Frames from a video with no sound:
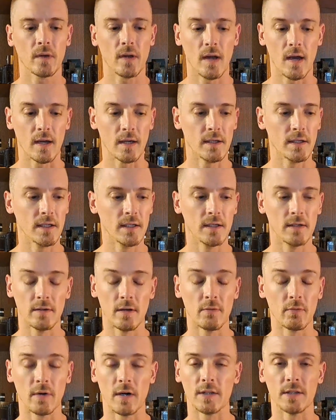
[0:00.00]
I get
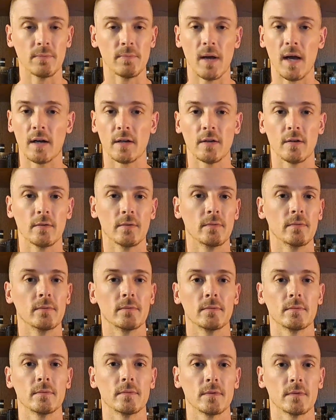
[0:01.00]
a Red Tobacco,
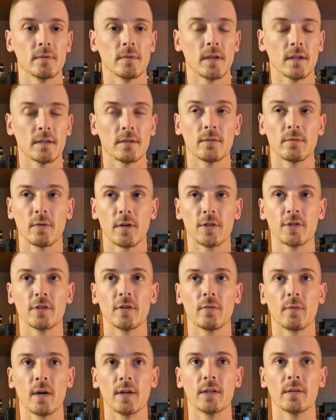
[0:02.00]
like the
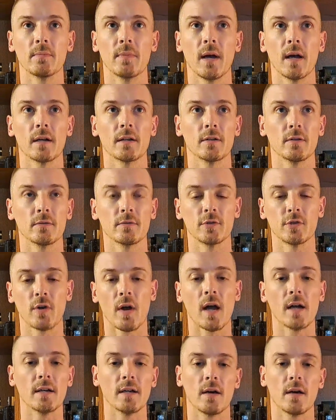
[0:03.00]
original Red Tobacco dry